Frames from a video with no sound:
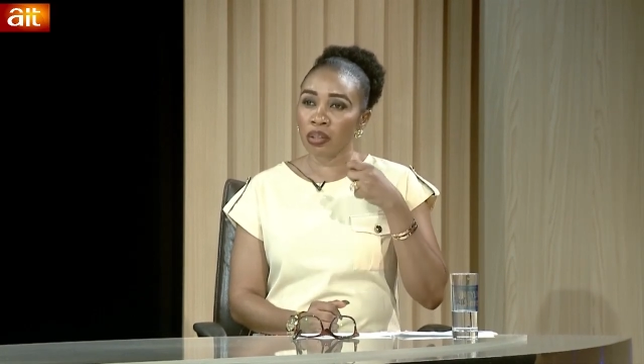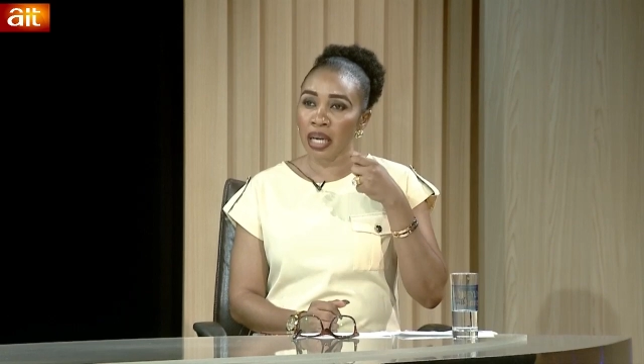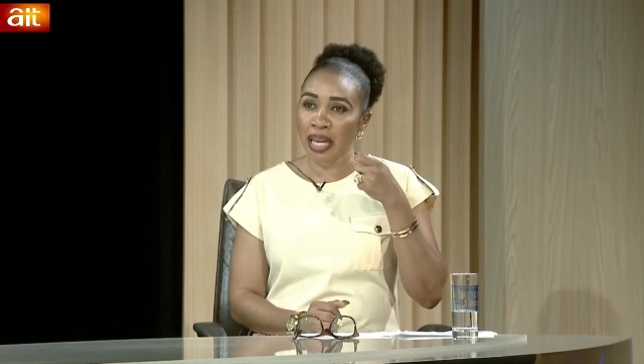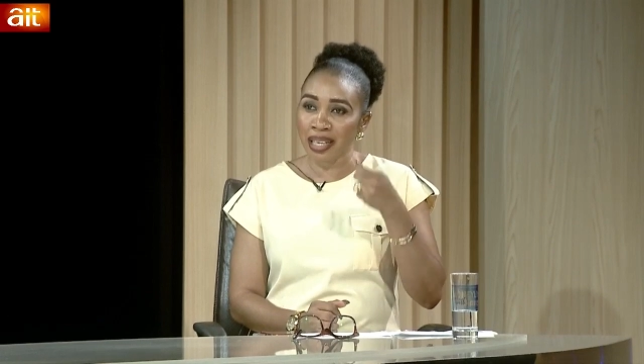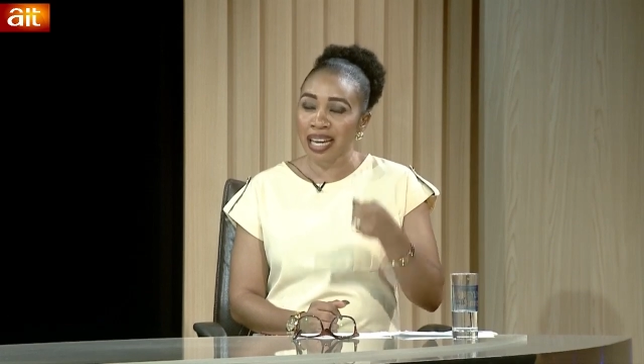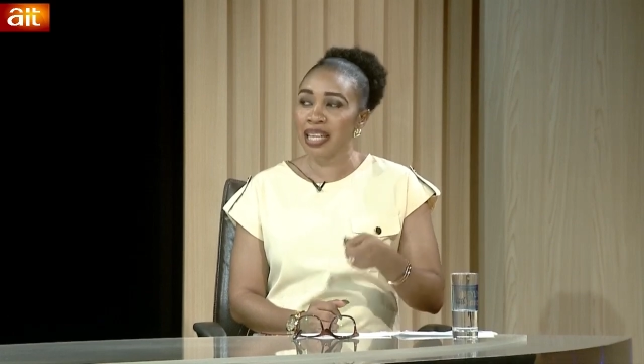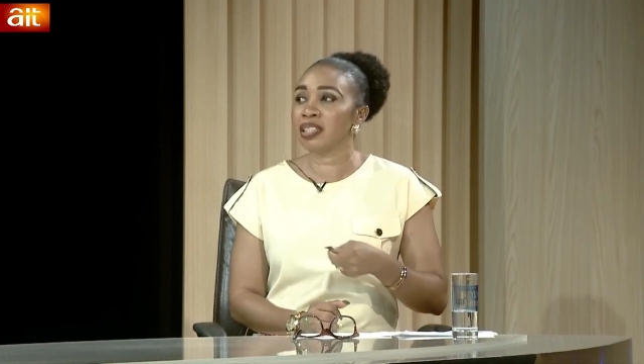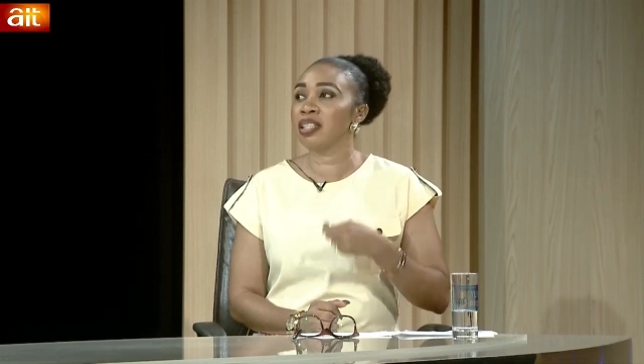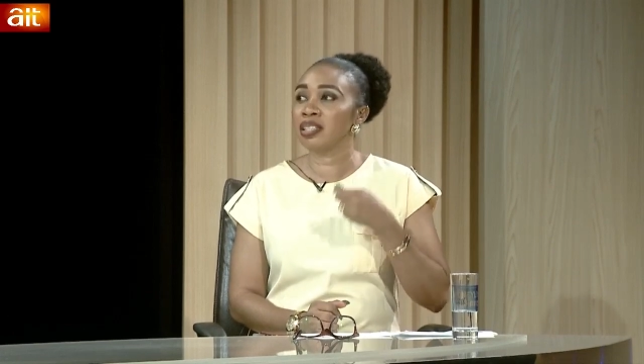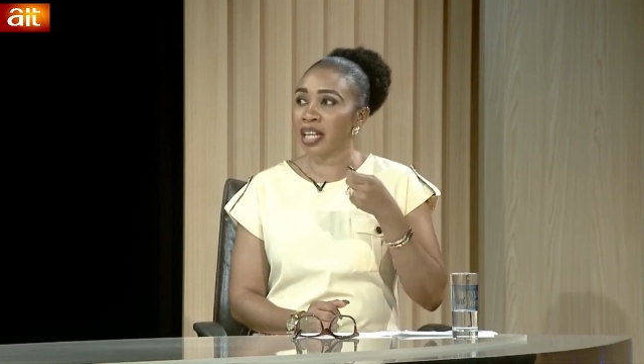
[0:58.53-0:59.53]

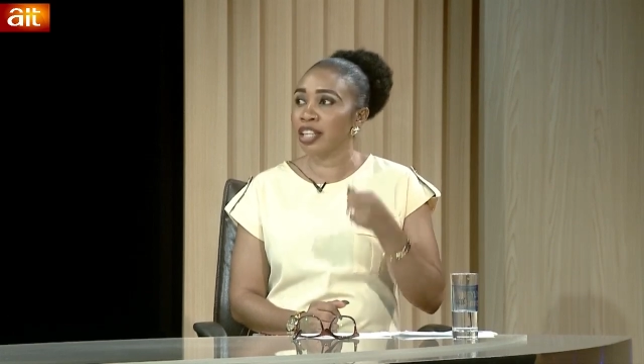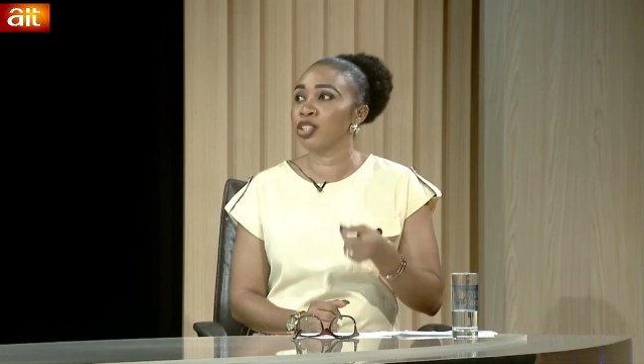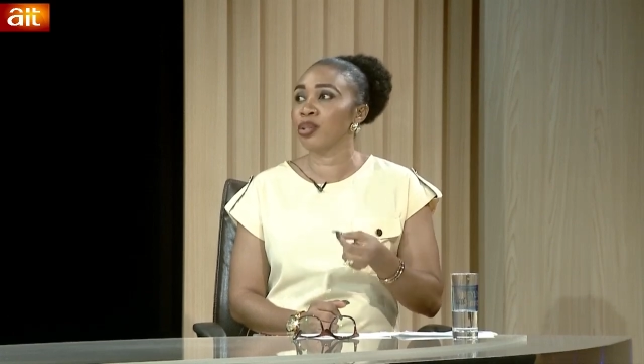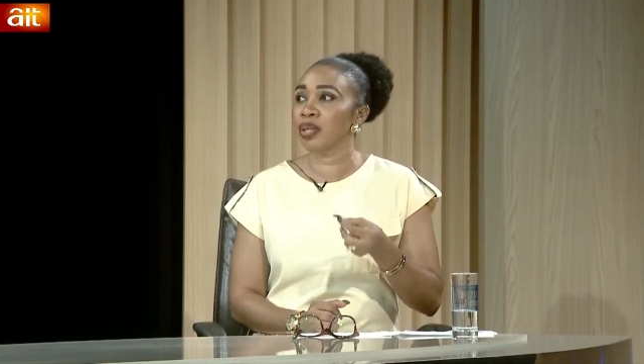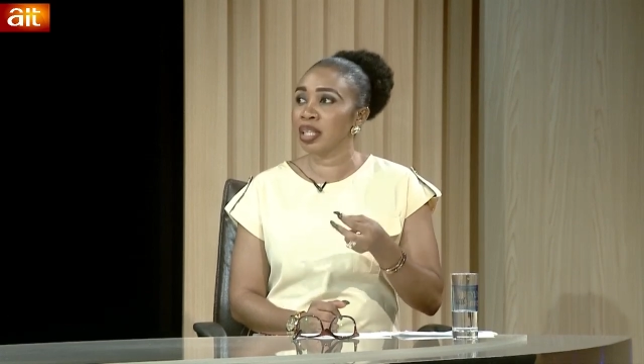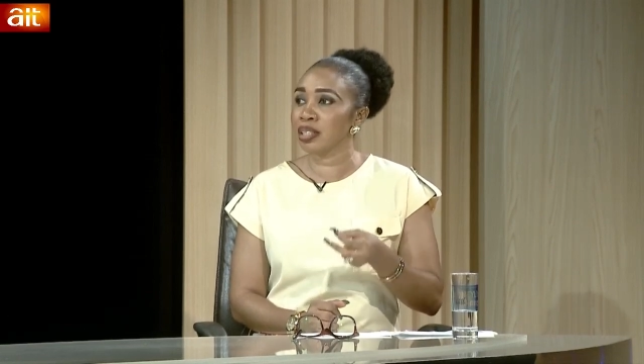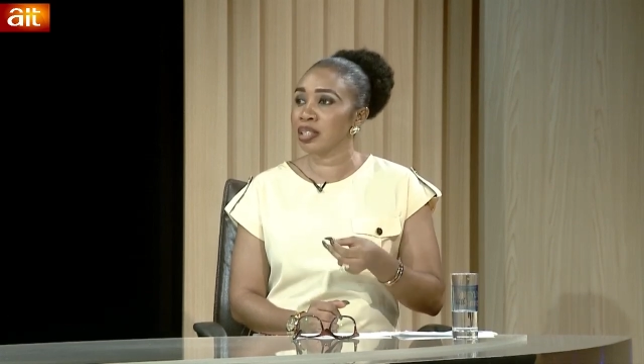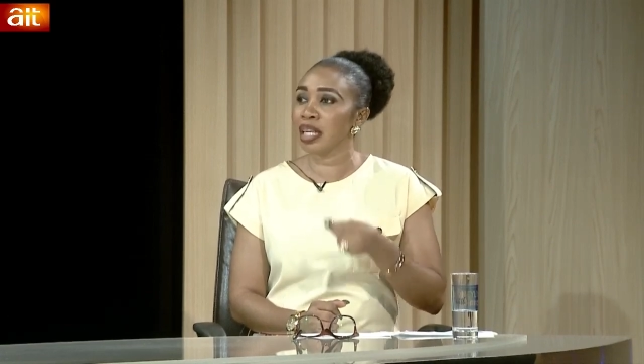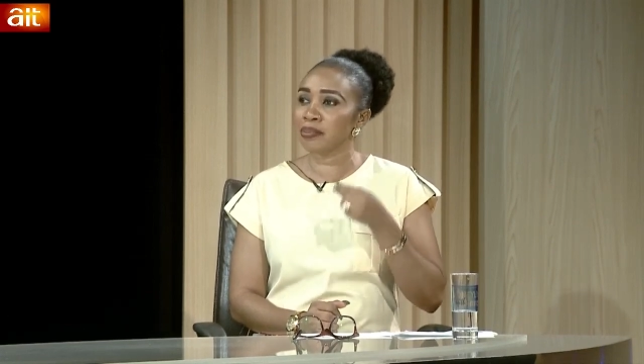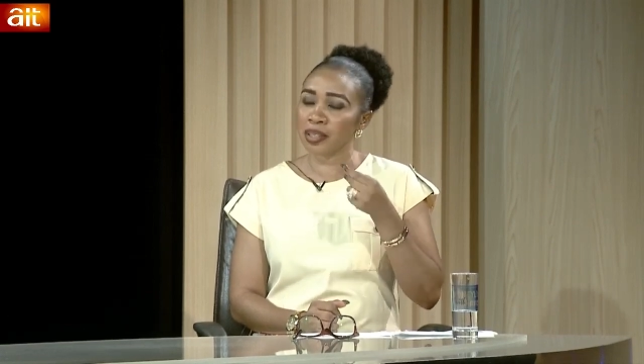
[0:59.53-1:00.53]
enlightening Nigerians,
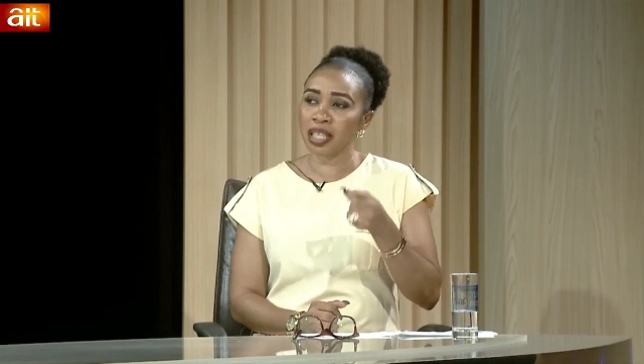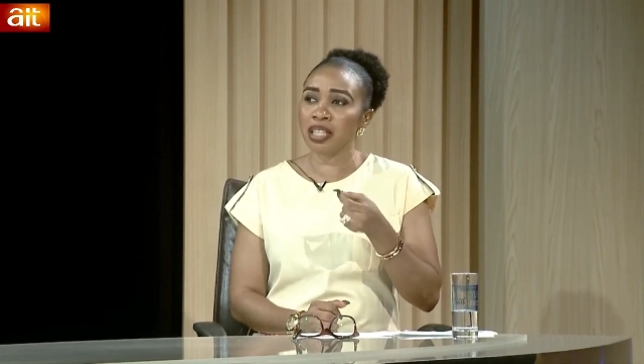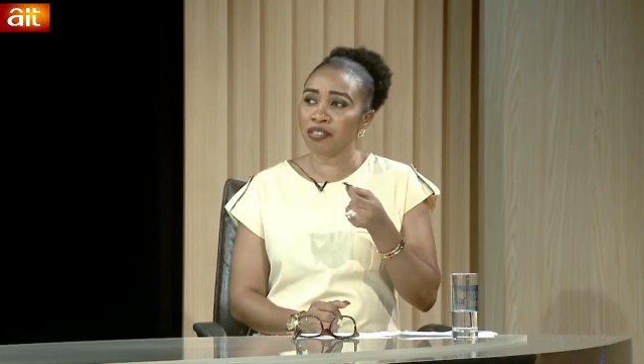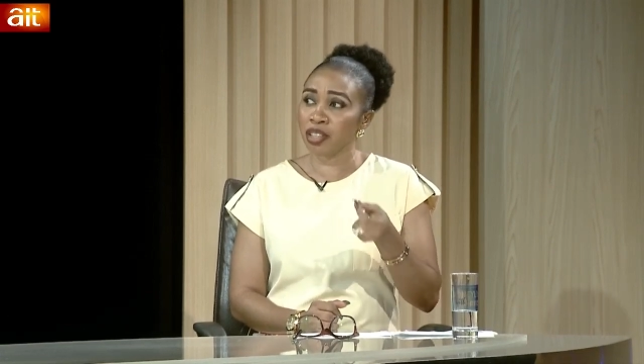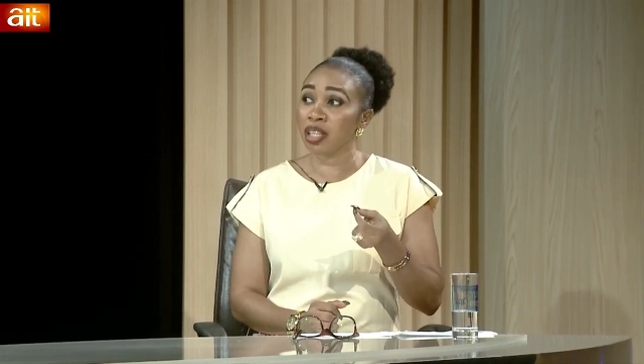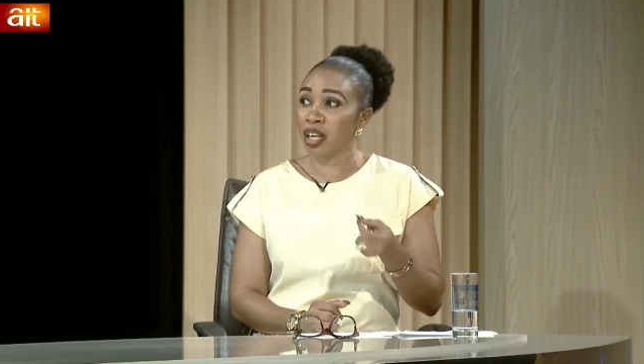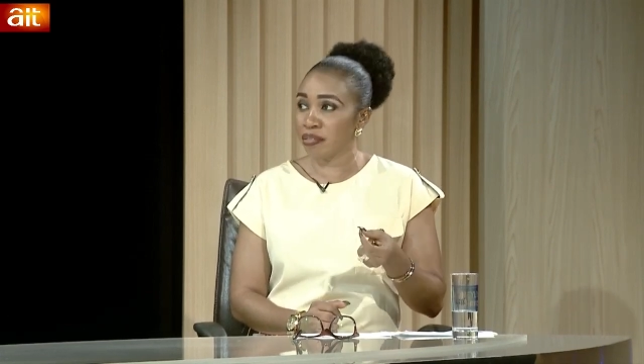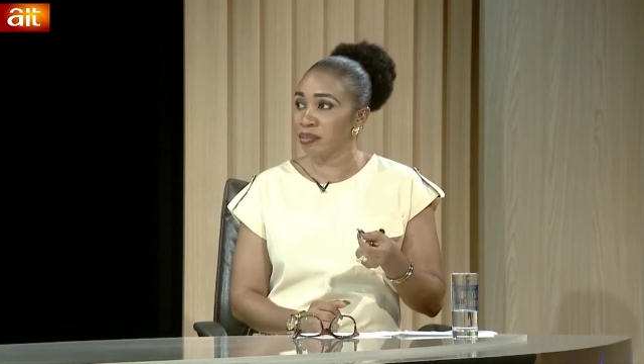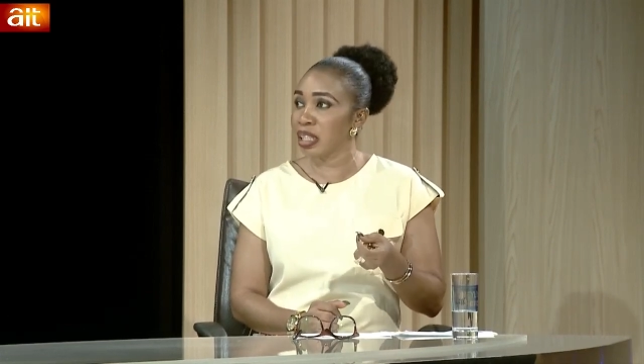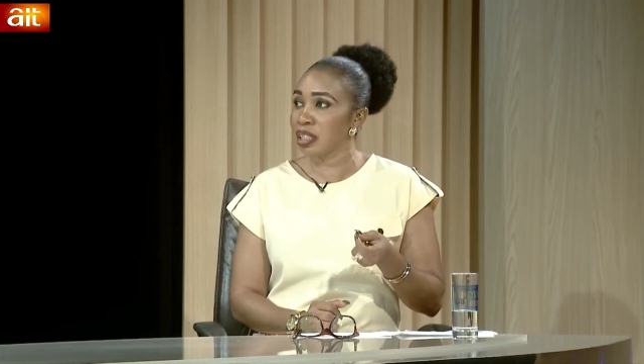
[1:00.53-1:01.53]
especially even the
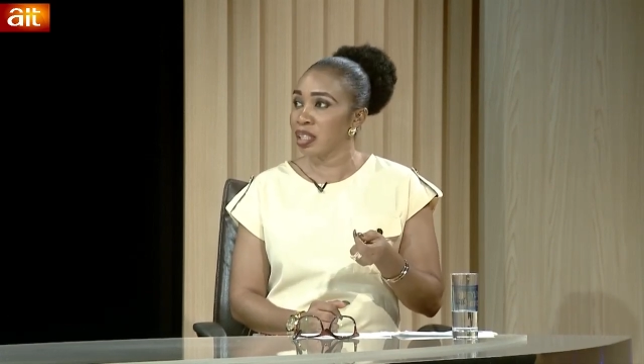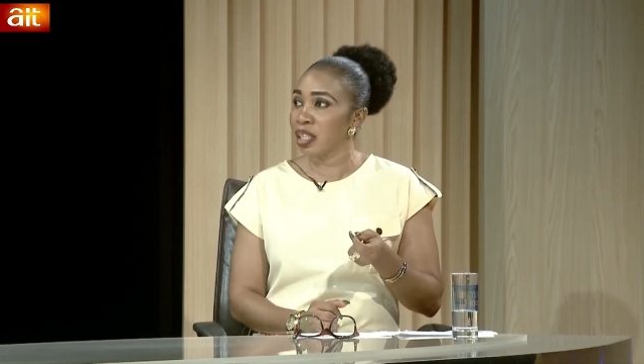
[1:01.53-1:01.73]
government,